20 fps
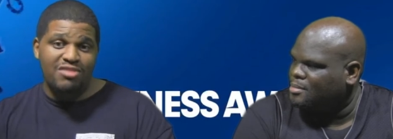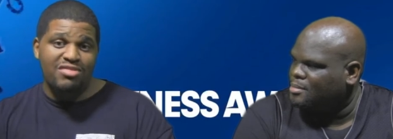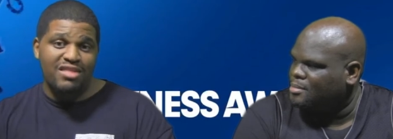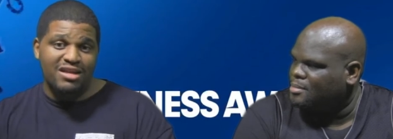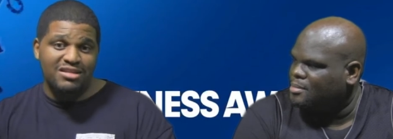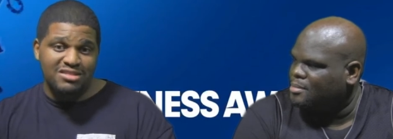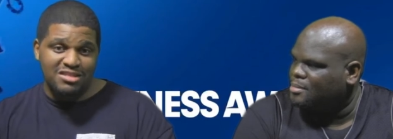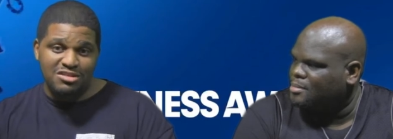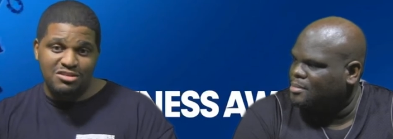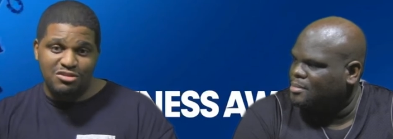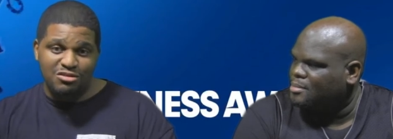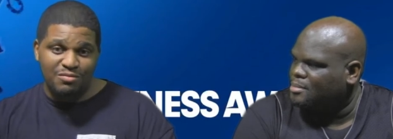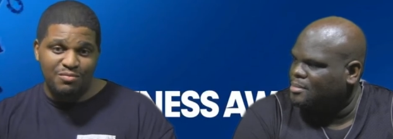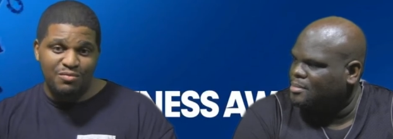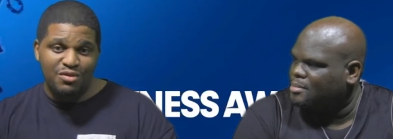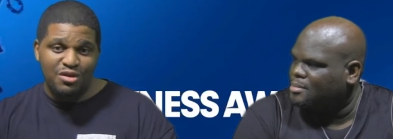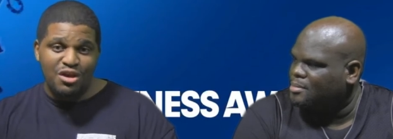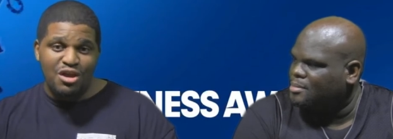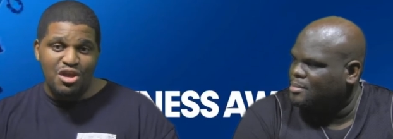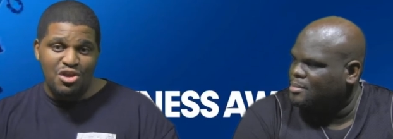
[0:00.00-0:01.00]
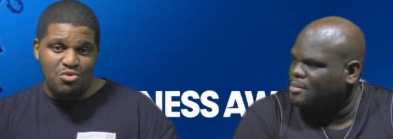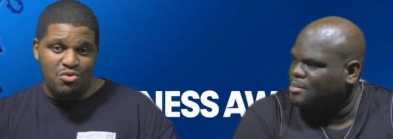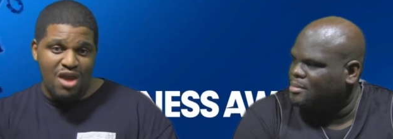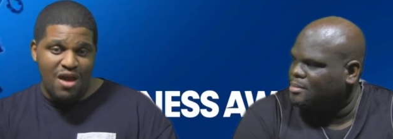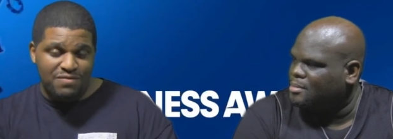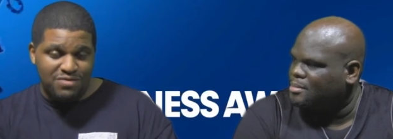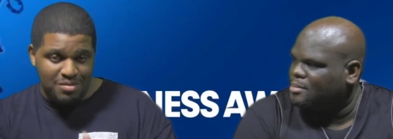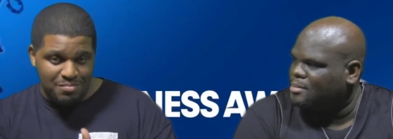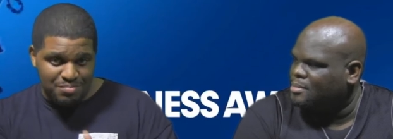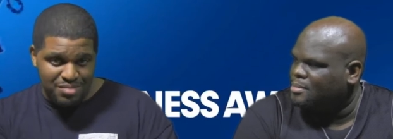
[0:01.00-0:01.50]
Speaker 1: in that system. You
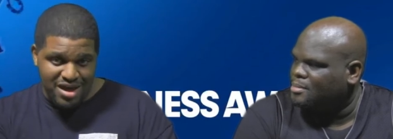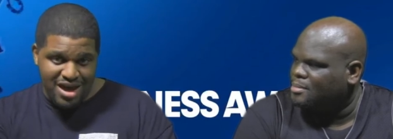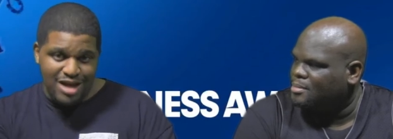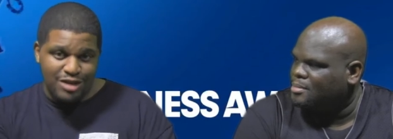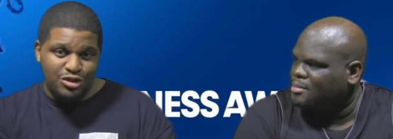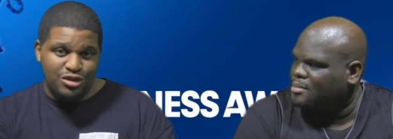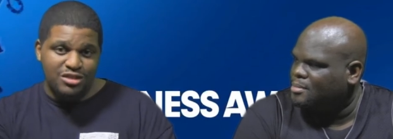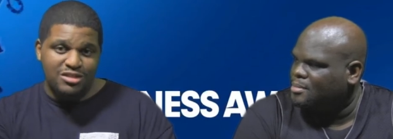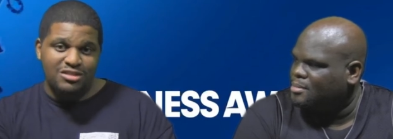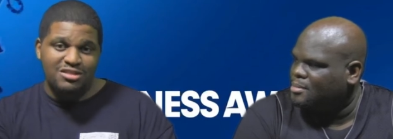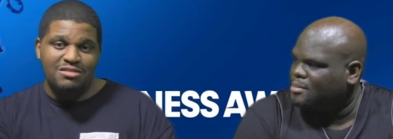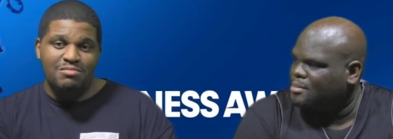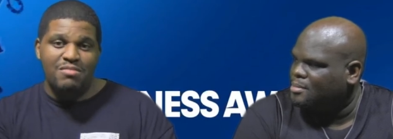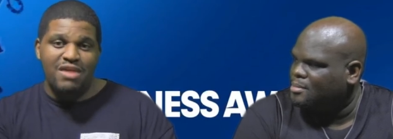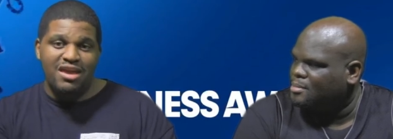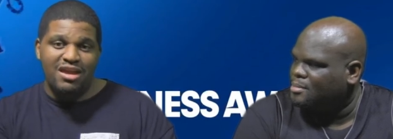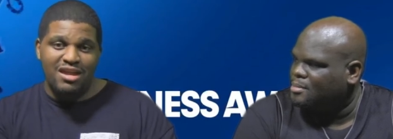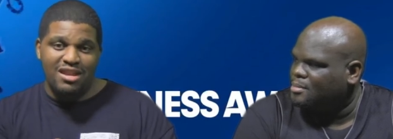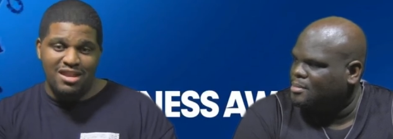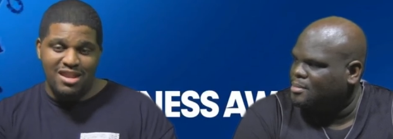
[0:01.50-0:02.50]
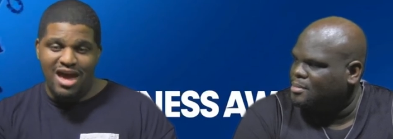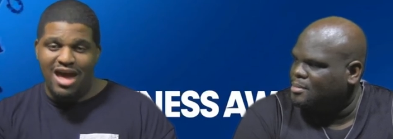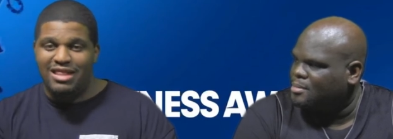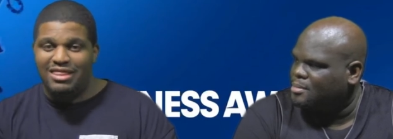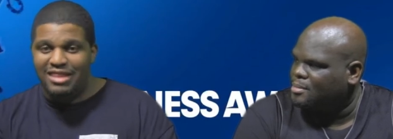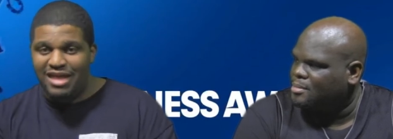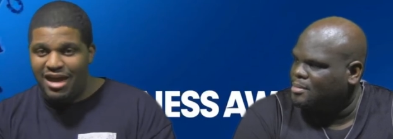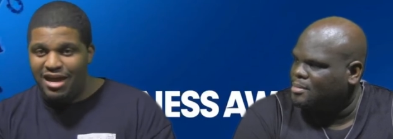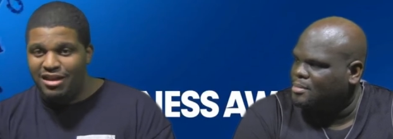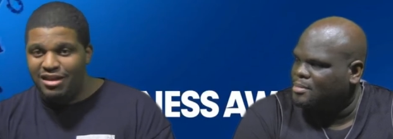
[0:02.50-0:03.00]
have to patch it to make it
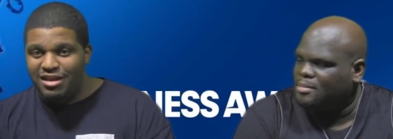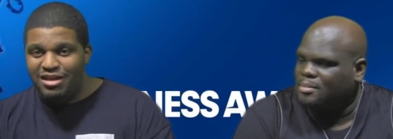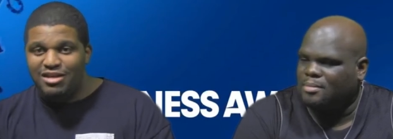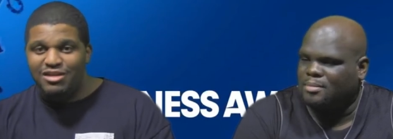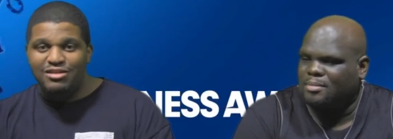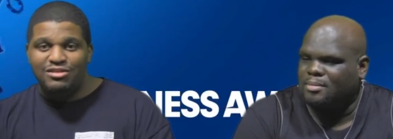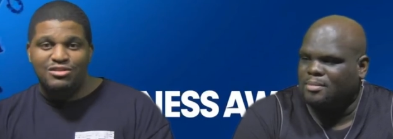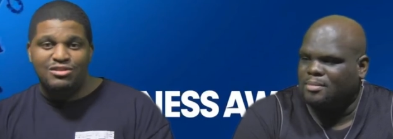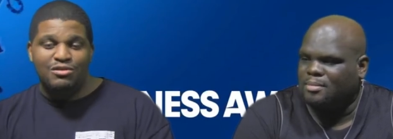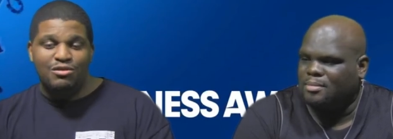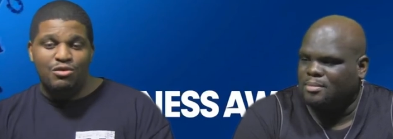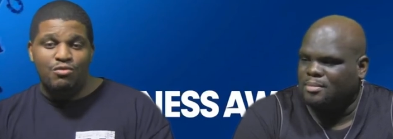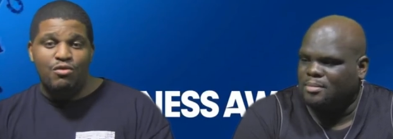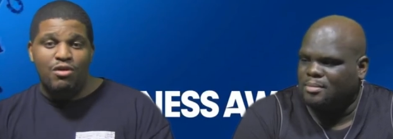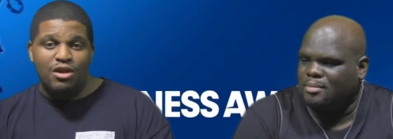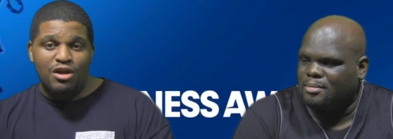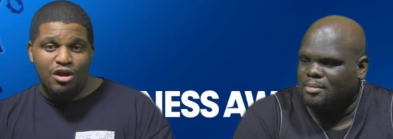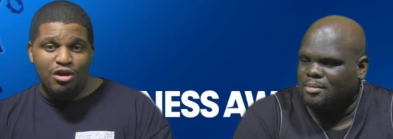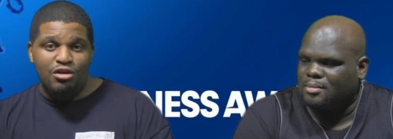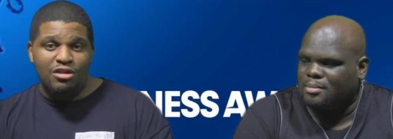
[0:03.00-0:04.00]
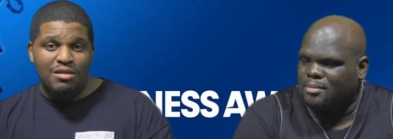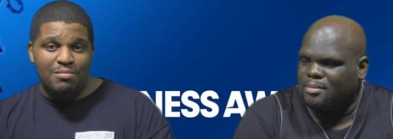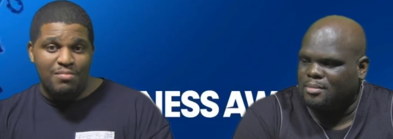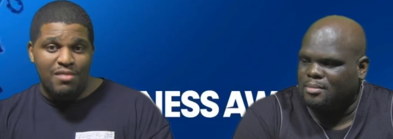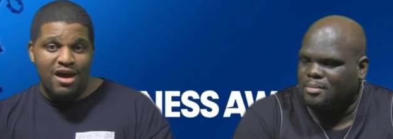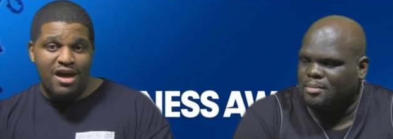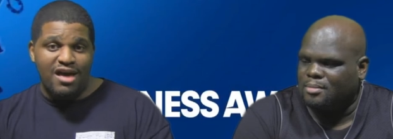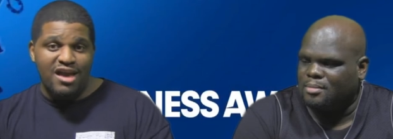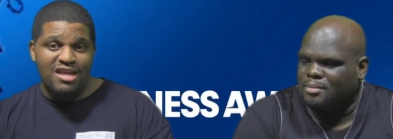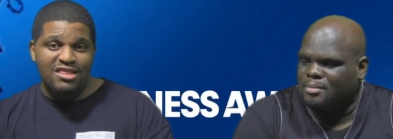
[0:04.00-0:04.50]
not that. So you are currently
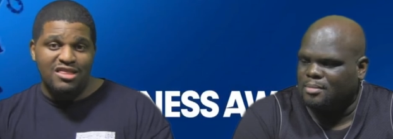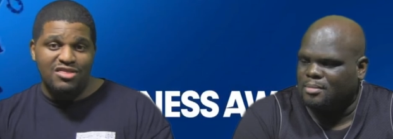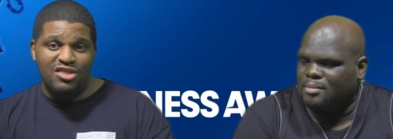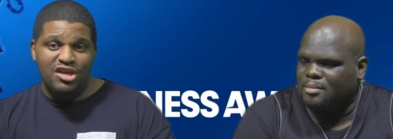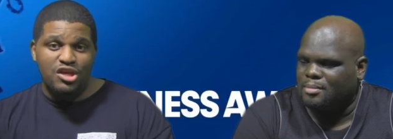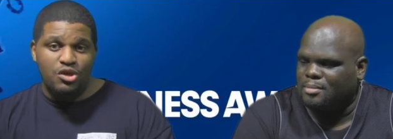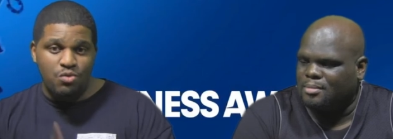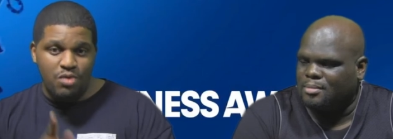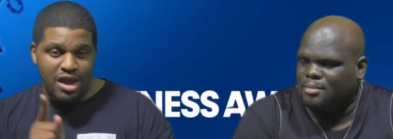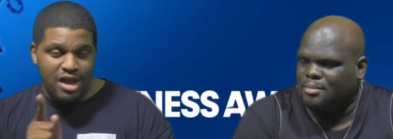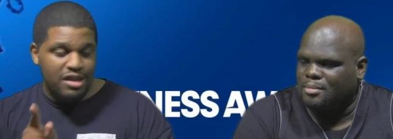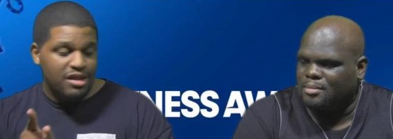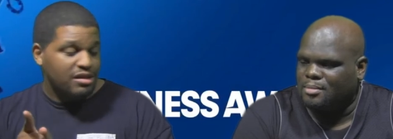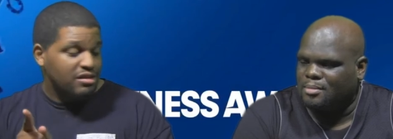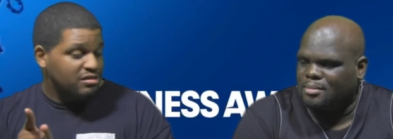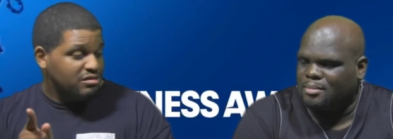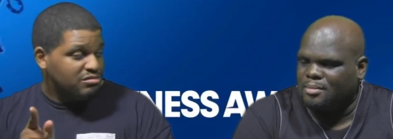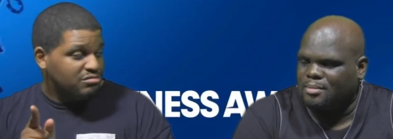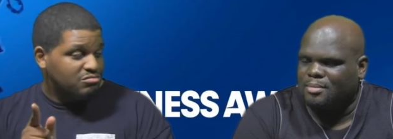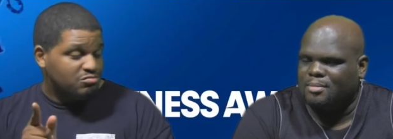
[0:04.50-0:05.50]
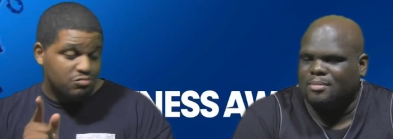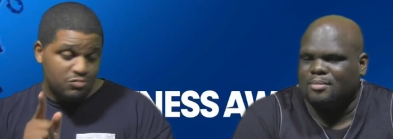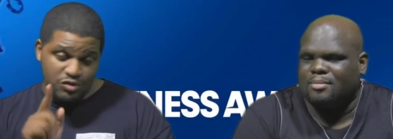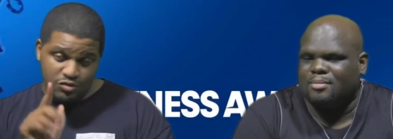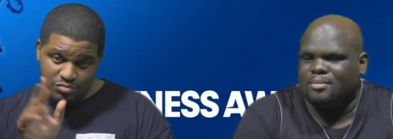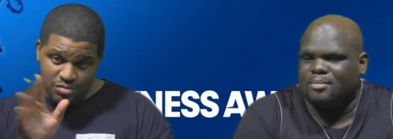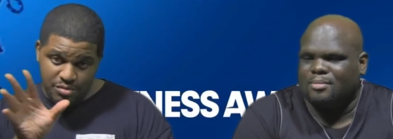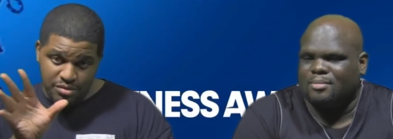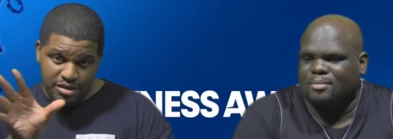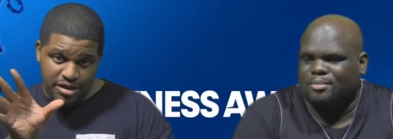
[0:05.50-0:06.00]
buying the thing you hated. Just
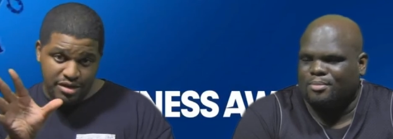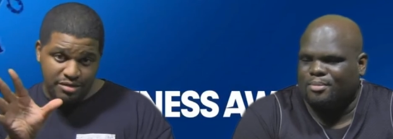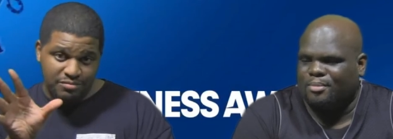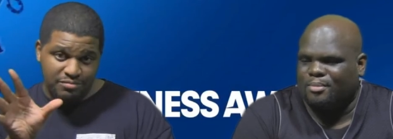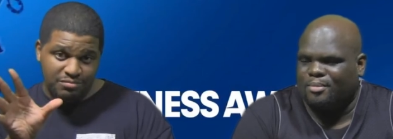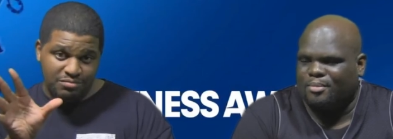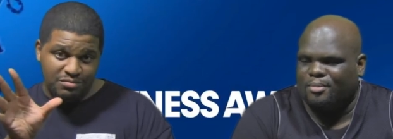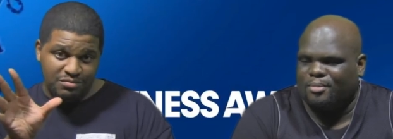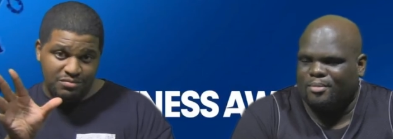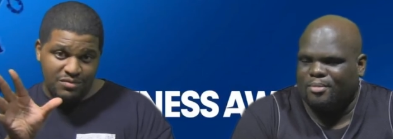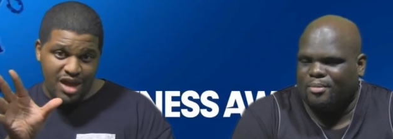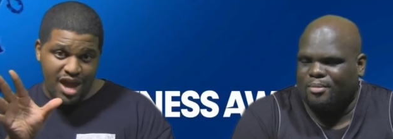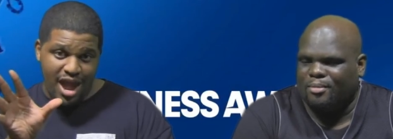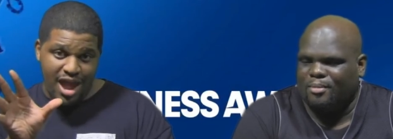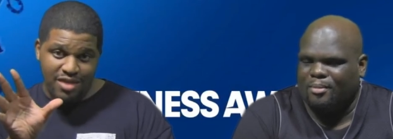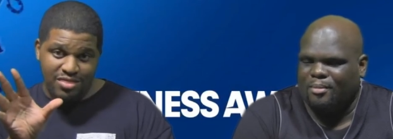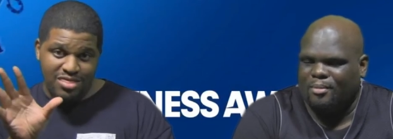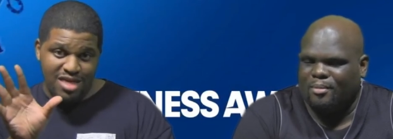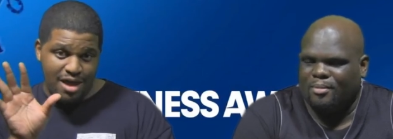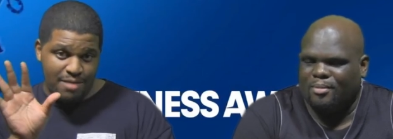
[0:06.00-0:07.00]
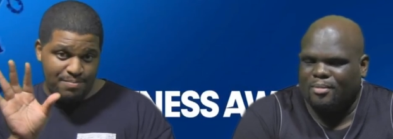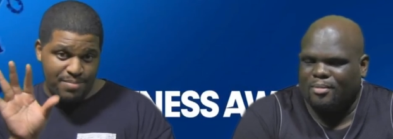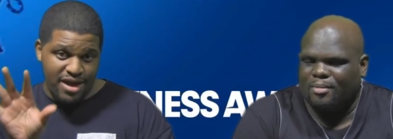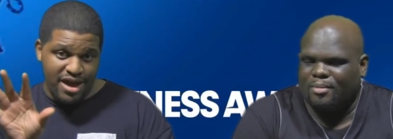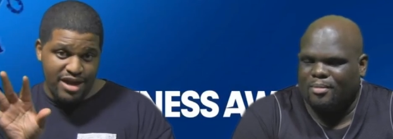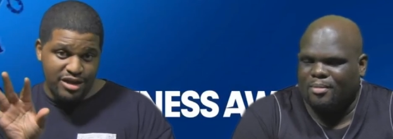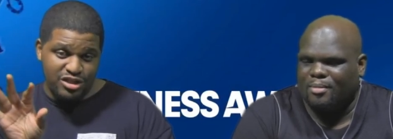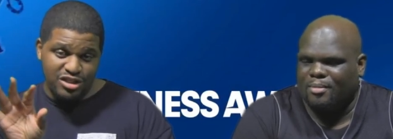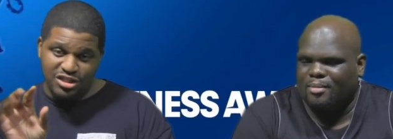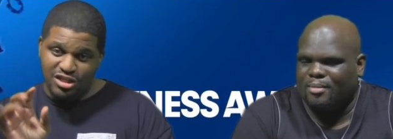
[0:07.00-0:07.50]
remember that. And that
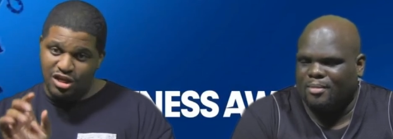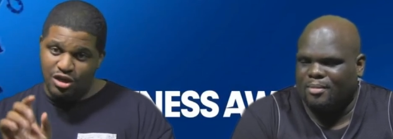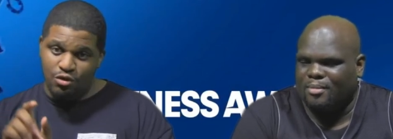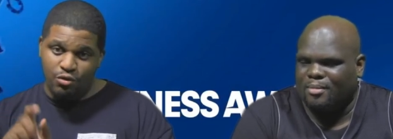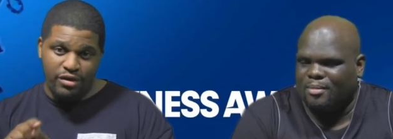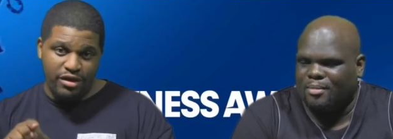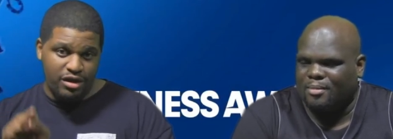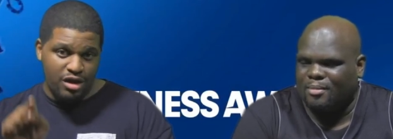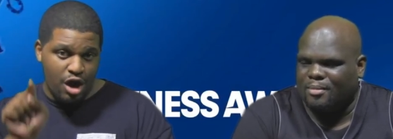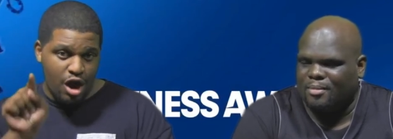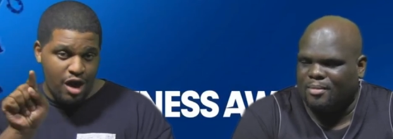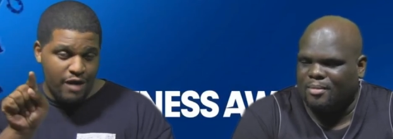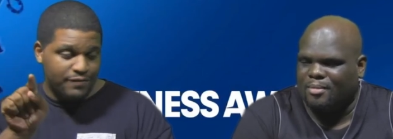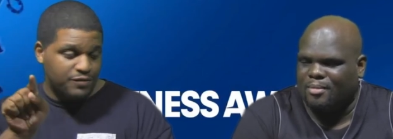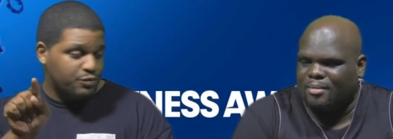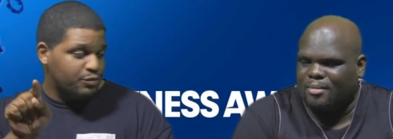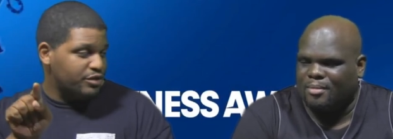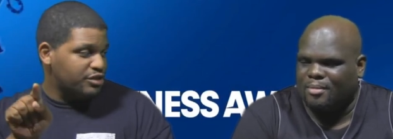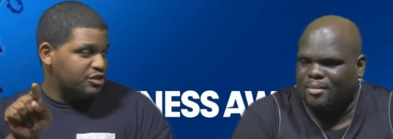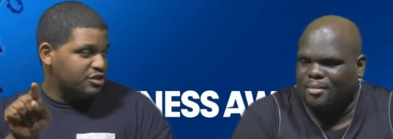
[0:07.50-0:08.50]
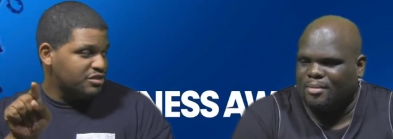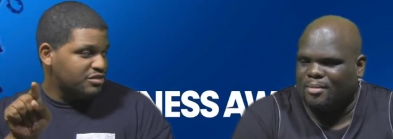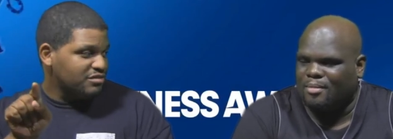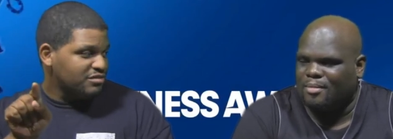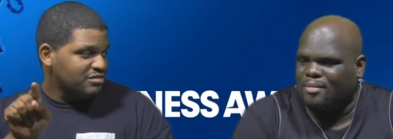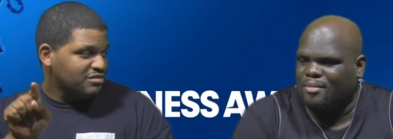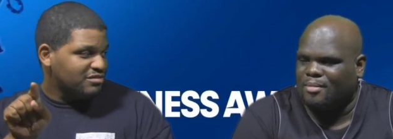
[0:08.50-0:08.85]
patch is a quick off switch.